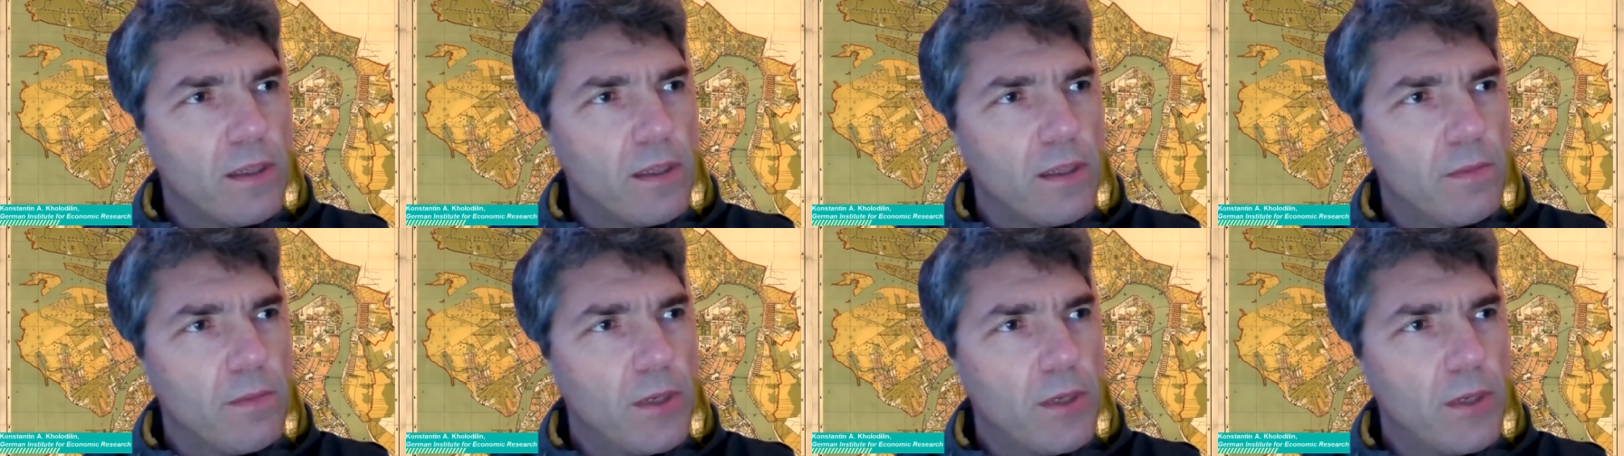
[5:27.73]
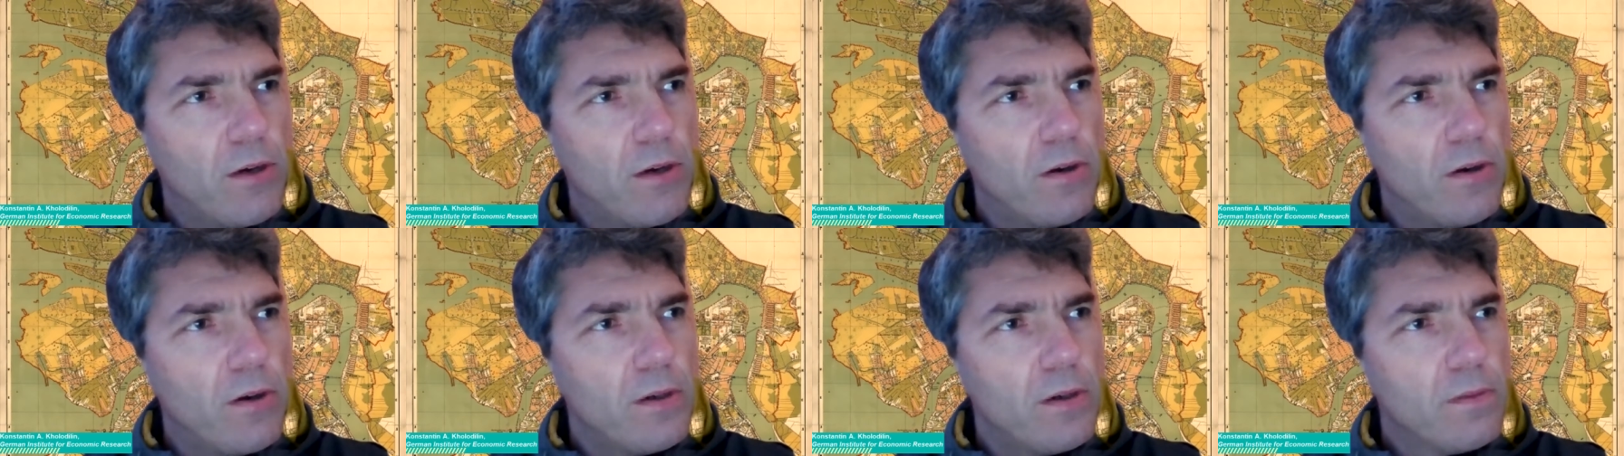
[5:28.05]

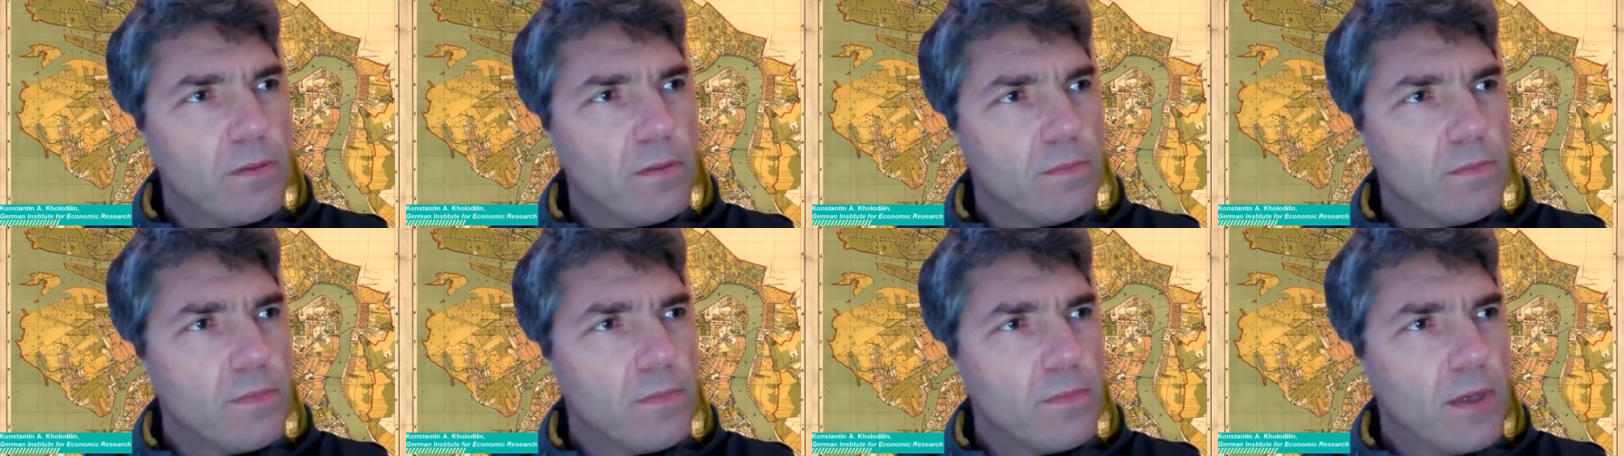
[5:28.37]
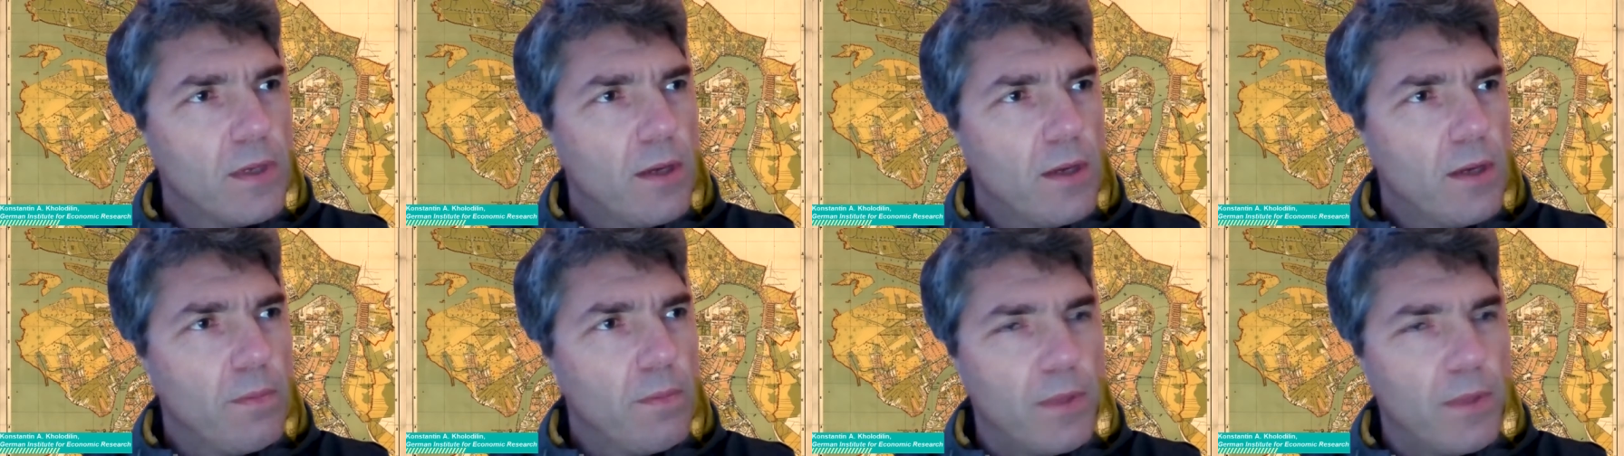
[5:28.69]
mirror,
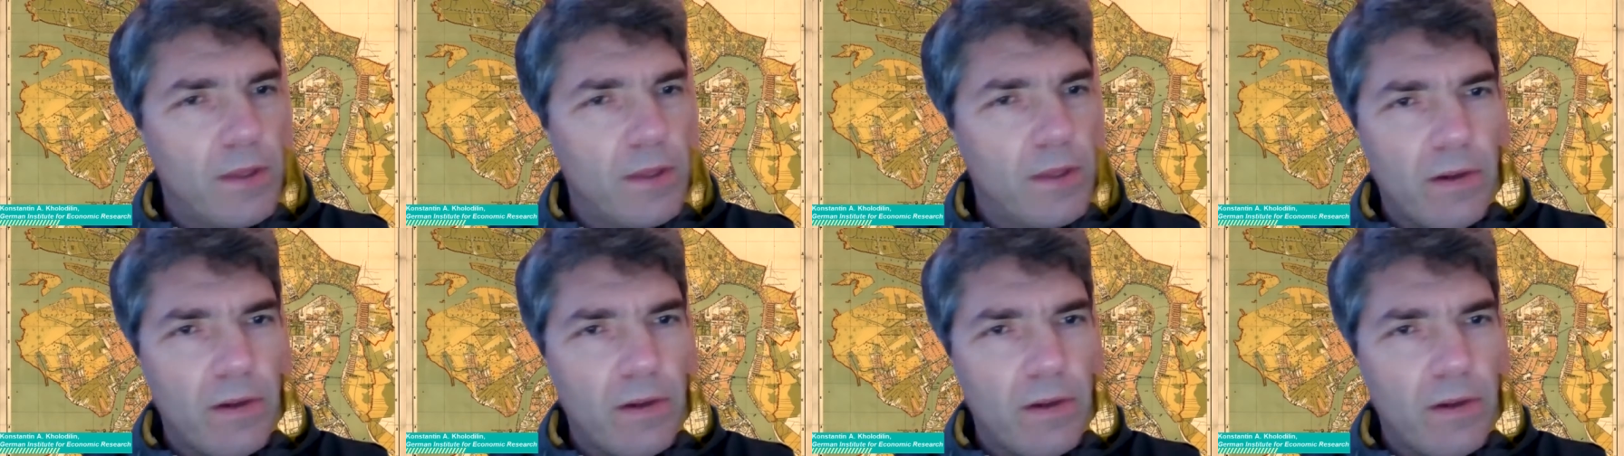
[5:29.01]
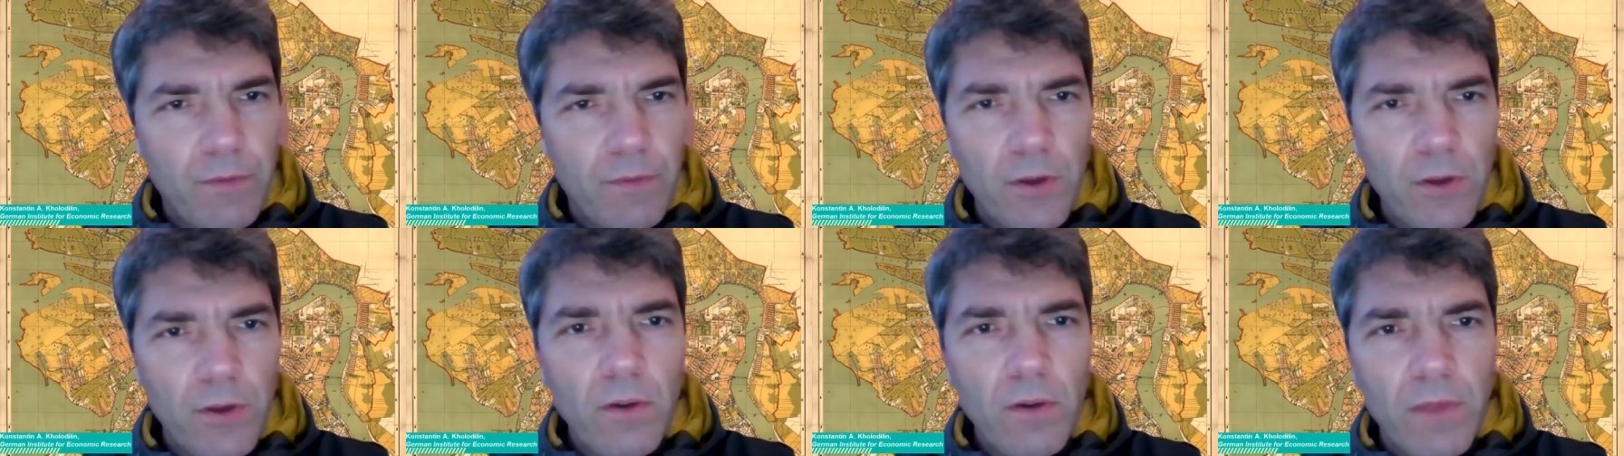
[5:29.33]
but there are
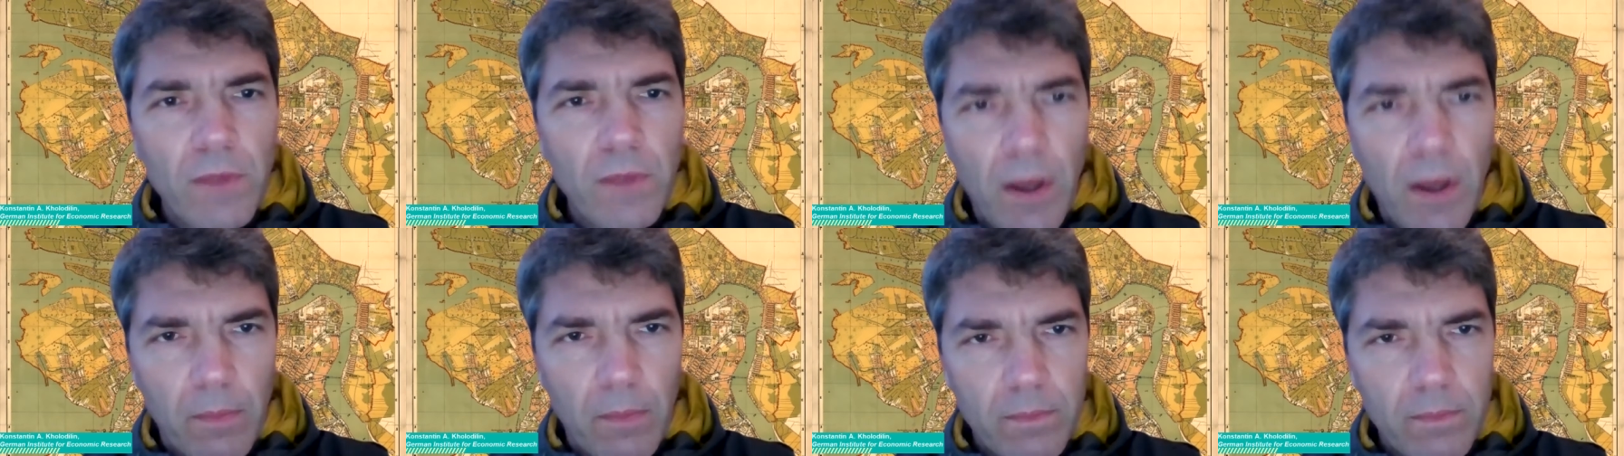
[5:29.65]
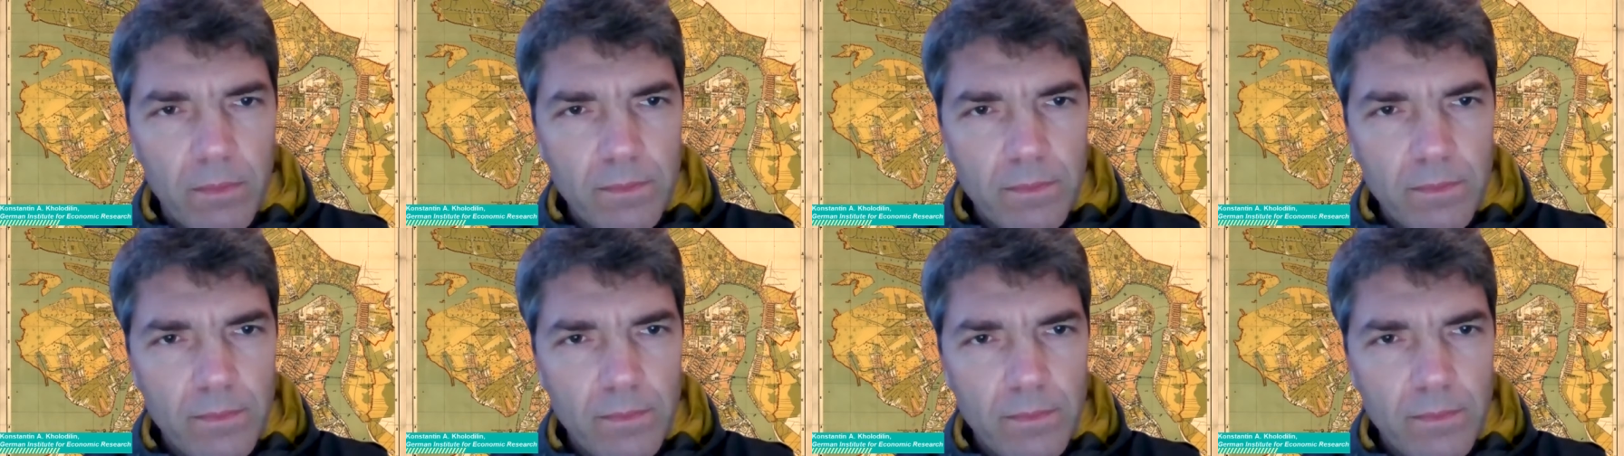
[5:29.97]
few of them.